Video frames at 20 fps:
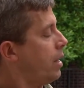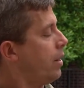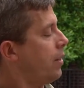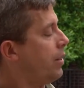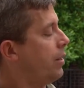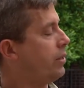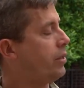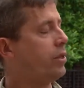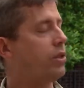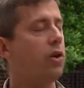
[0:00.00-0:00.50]

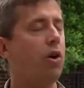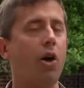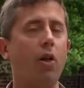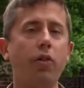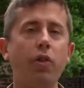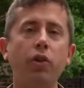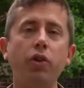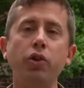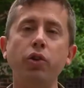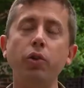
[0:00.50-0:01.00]
This is
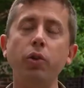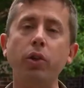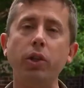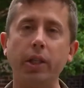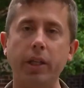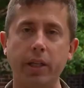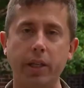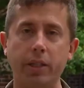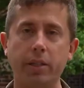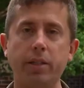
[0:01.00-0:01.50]
called the
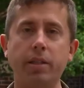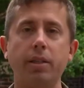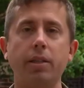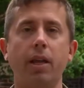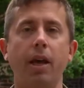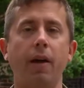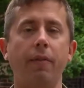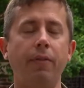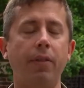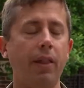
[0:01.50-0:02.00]
nucleus
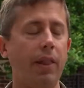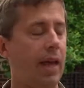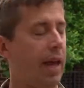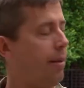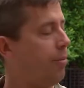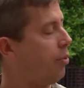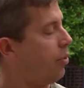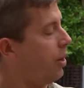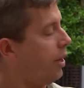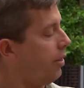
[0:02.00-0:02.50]
of the
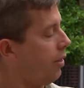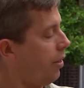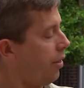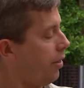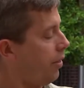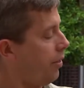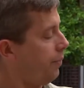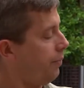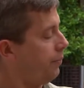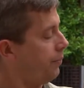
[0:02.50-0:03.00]

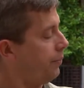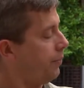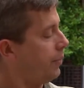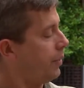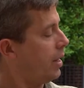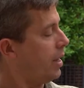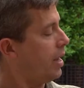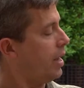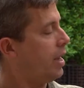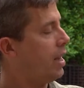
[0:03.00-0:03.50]
labyrinth.
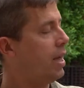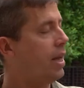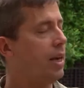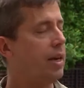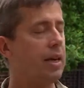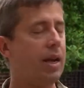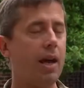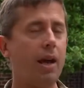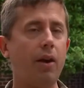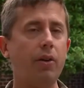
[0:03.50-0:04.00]

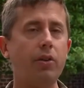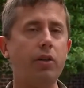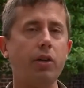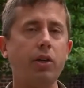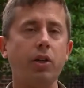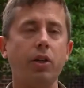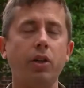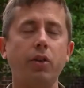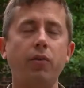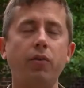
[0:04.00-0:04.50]
Now, to
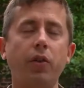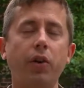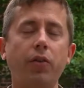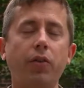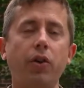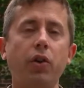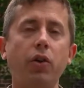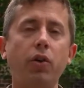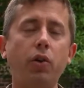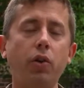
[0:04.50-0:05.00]
convert
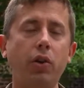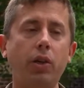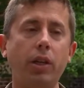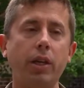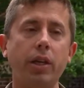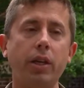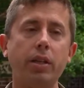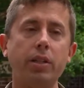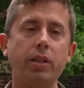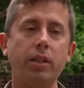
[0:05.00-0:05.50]
the
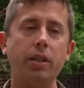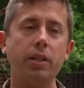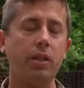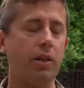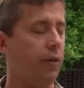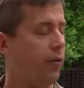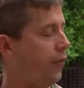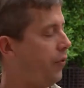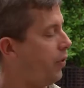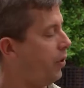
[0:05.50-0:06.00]
nucleus into
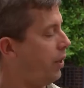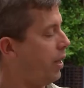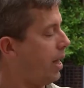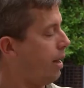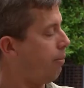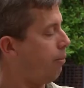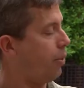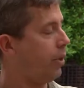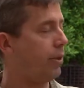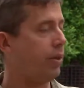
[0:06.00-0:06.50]
the full
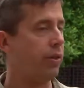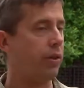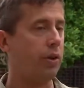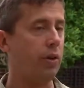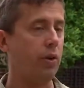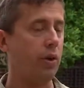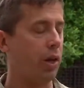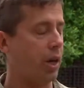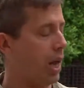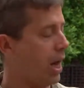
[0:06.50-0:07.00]
labyrinth that
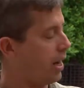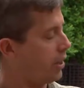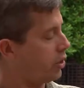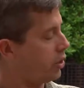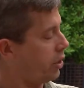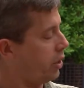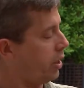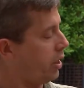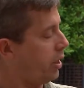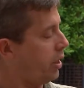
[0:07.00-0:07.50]
you can
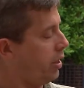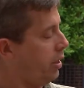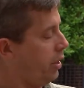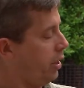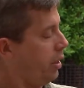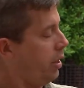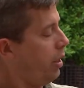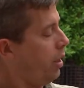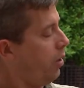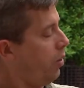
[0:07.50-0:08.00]
actually
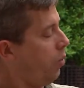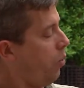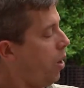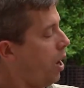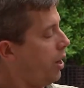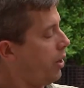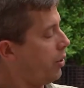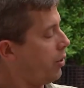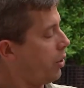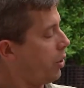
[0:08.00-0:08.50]

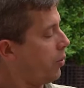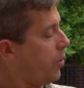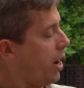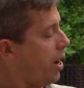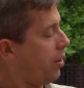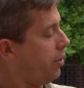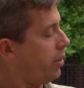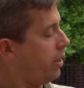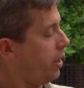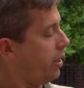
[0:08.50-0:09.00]
wander
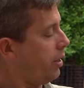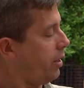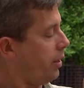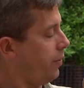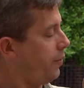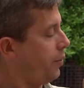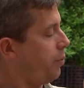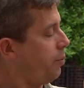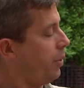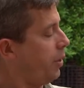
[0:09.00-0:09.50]
around in
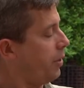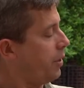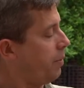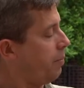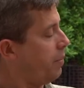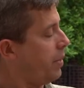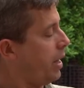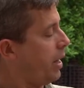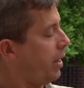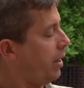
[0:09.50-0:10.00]
if you built
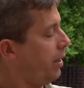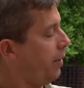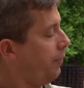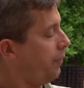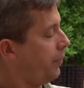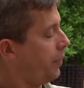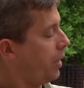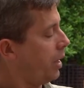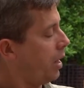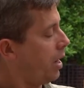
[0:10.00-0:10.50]
it big.
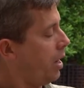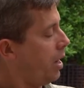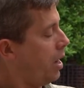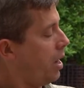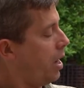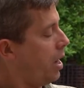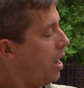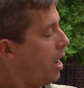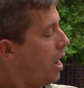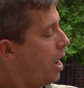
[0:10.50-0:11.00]

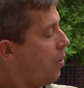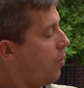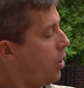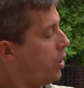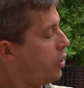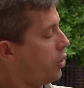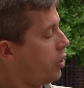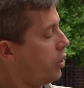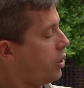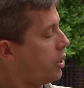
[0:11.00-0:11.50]
I
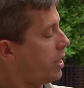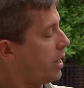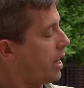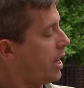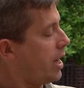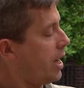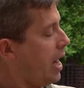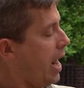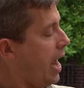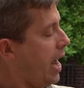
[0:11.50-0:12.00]
want you just to
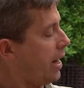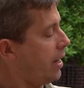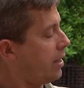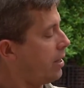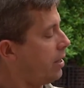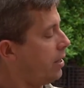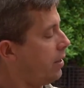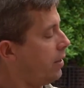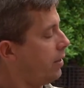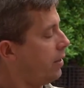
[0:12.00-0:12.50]

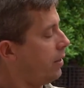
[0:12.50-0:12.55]
connect